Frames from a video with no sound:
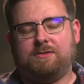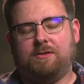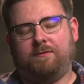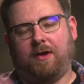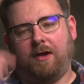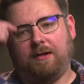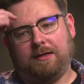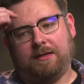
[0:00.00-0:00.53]
sort
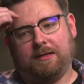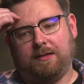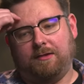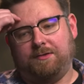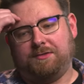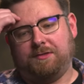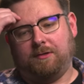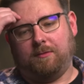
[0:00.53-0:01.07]
of earlier
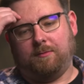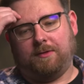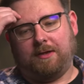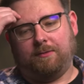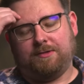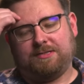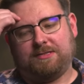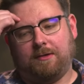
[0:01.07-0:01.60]
YouTube,
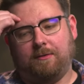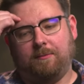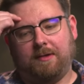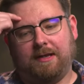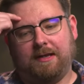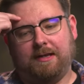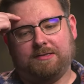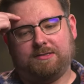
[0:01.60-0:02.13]
there were so
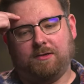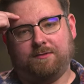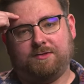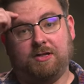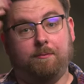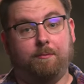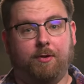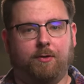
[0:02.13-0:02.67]
many sort of
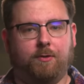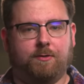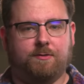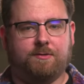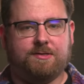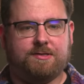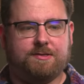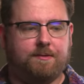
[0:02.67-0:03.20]

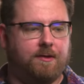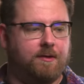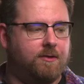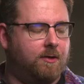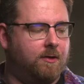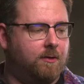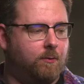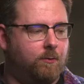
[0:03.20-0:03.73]
taboos
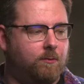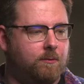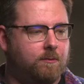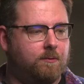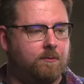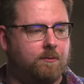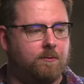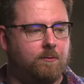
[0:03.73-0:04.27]
that
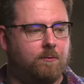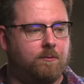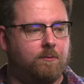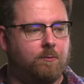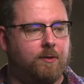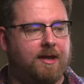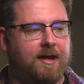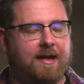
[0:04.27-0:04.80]

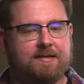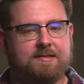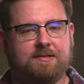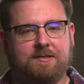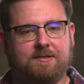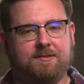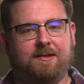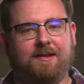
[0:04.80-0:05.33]
we had to,